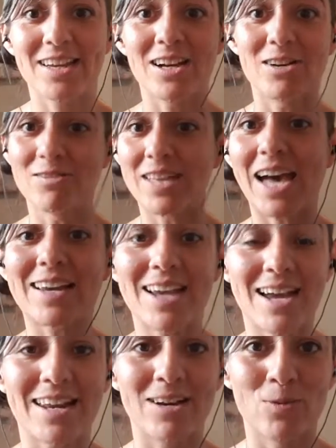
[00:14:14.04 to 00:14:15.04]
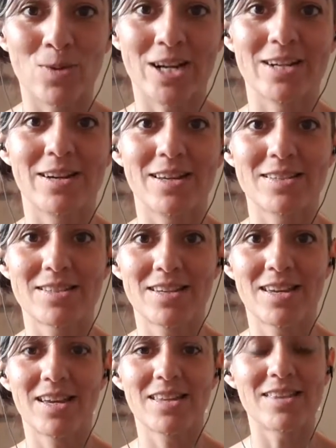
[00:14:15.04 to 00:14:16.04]
of that kind of awareness,
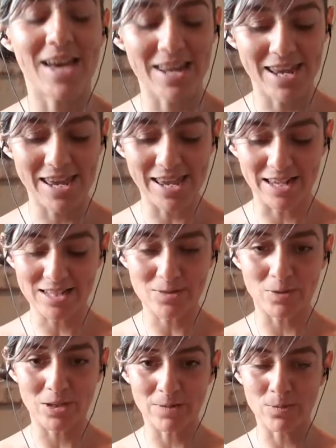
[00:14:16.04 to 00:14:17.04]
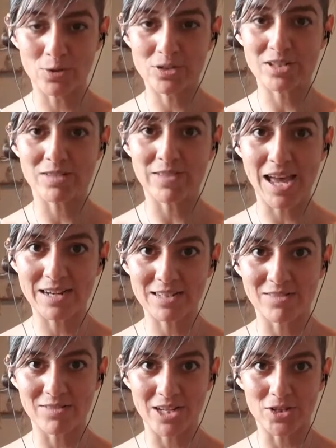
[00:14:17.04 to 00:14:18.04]
that is when the most of the
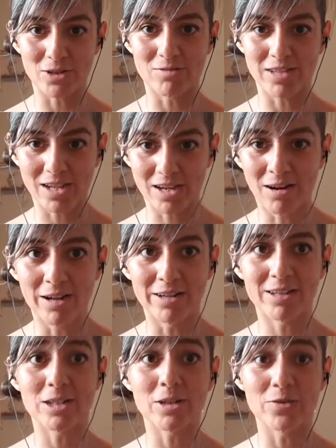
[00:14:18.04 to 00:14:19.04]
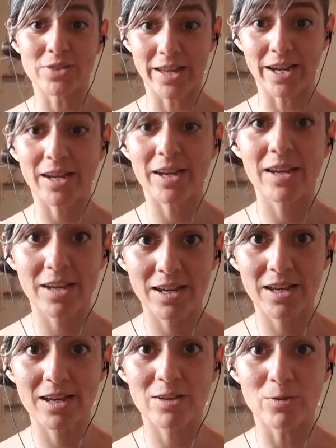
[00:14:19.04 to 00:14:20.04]
activation of the heart goes like,
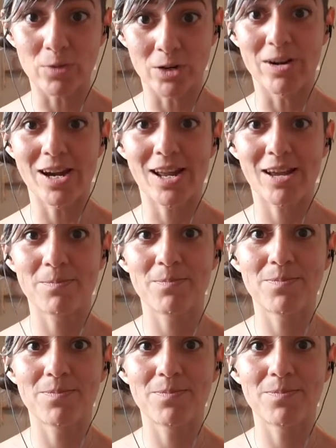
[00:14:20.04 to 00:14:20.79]
we're ready.